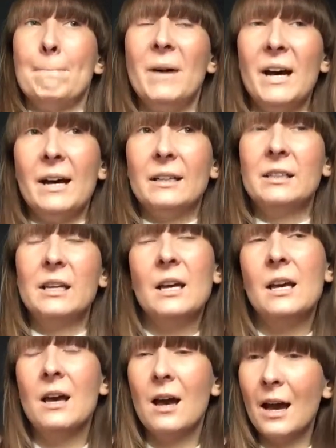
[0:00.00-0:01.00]
but
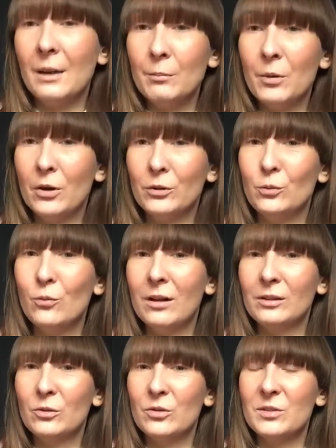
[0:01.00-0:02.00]
I bought
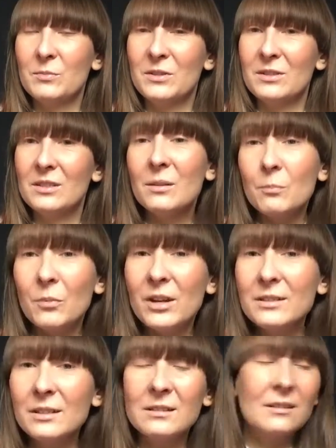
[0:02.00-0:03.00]
one Christmas
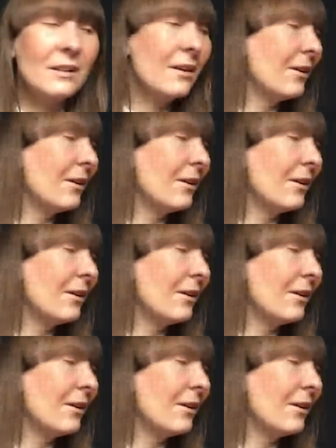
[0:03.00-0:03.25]
present